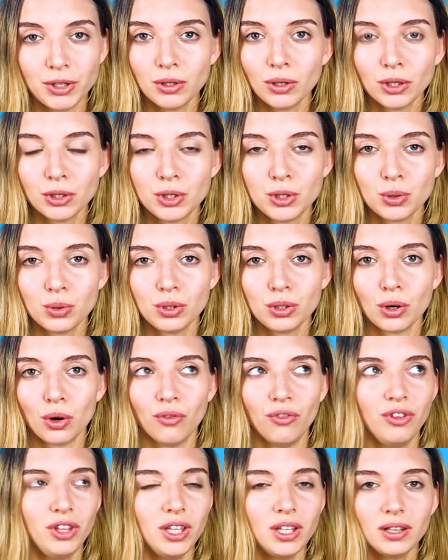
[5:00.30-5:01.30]
not to
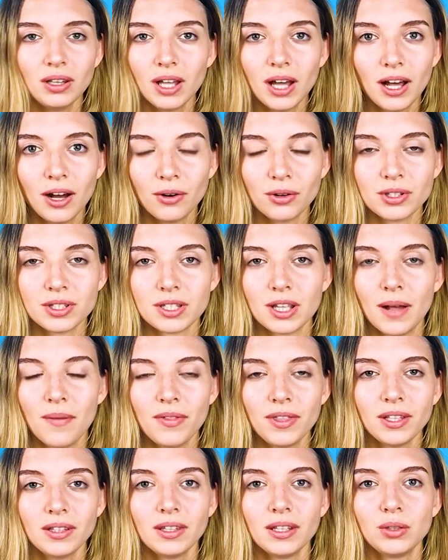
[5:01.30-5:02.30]
your villa or
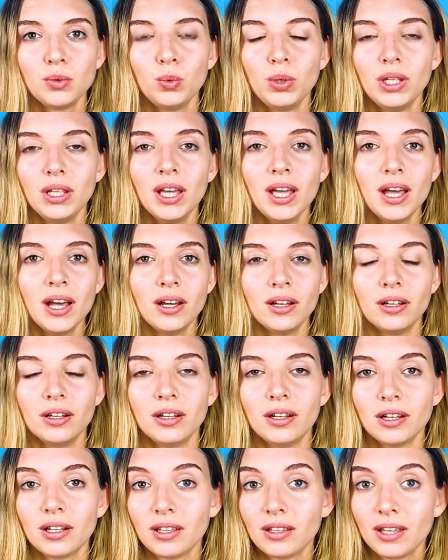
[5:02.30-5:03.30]
something that we
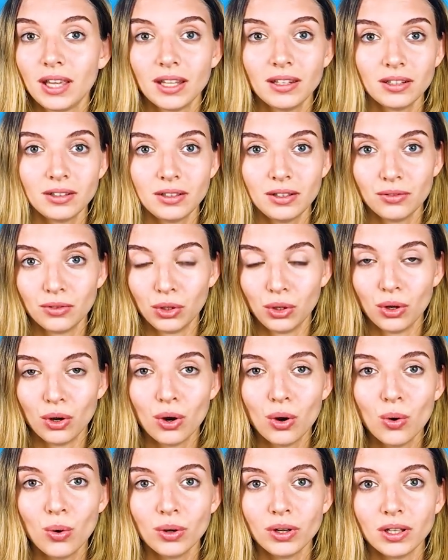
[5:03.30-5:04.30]
cannot even
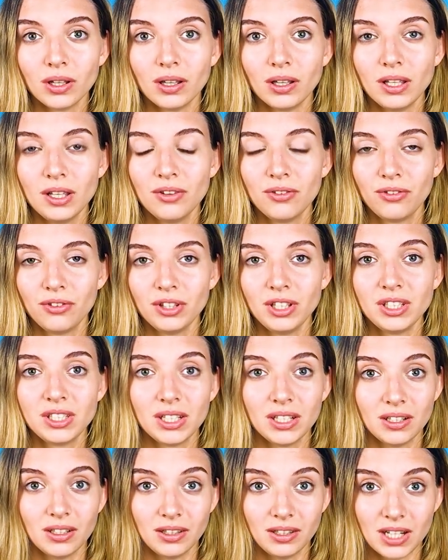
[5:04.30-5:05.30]
know if it
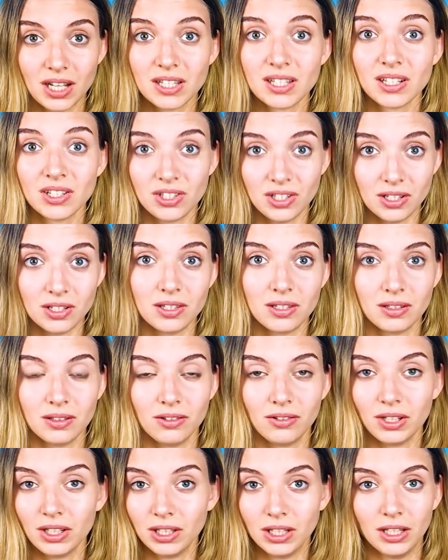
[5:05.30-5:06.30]
does exist
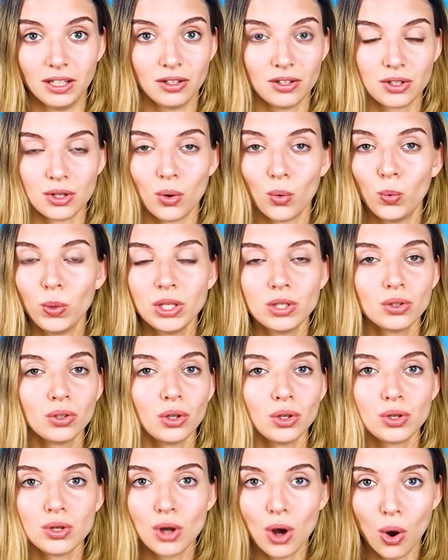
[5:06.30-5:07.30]
really. So we do
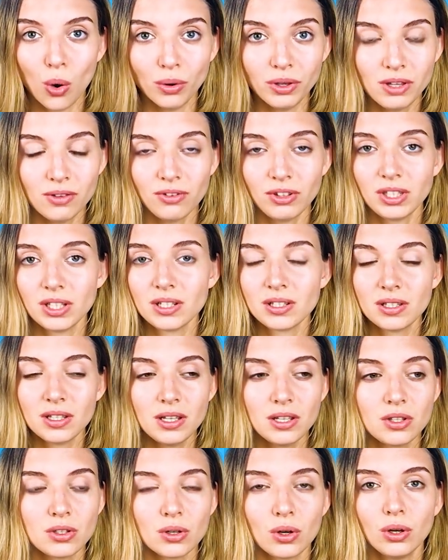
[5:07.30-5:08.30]
not know if it
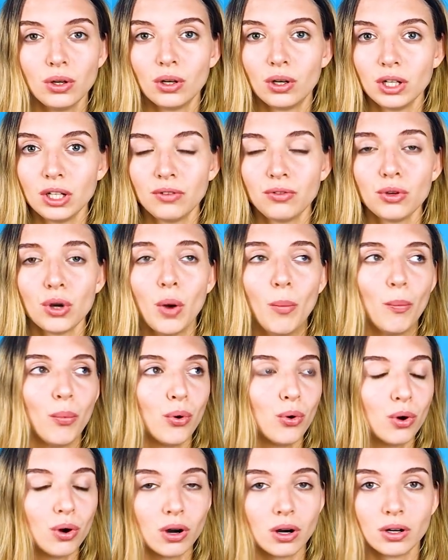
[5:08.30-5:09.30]
exists or not, if you are
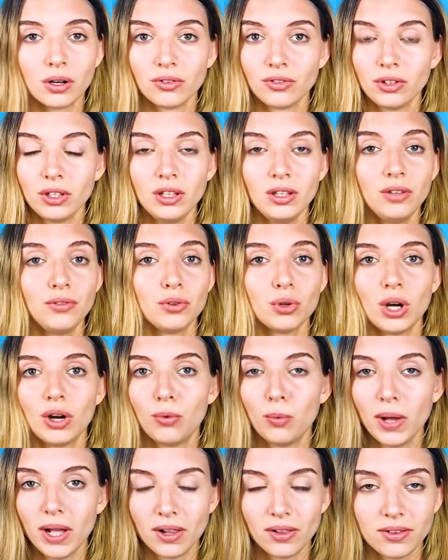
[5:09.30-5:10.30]
poor or if you are
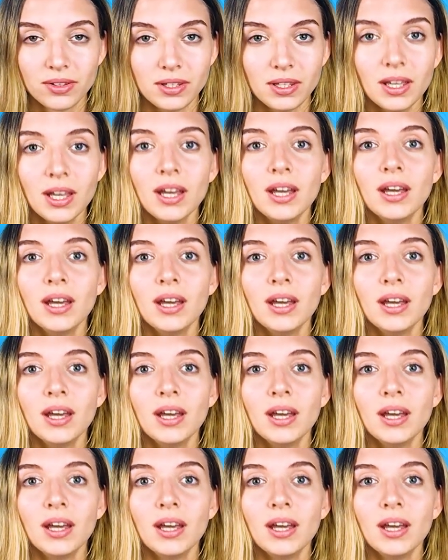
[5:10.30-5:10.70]
wealthy.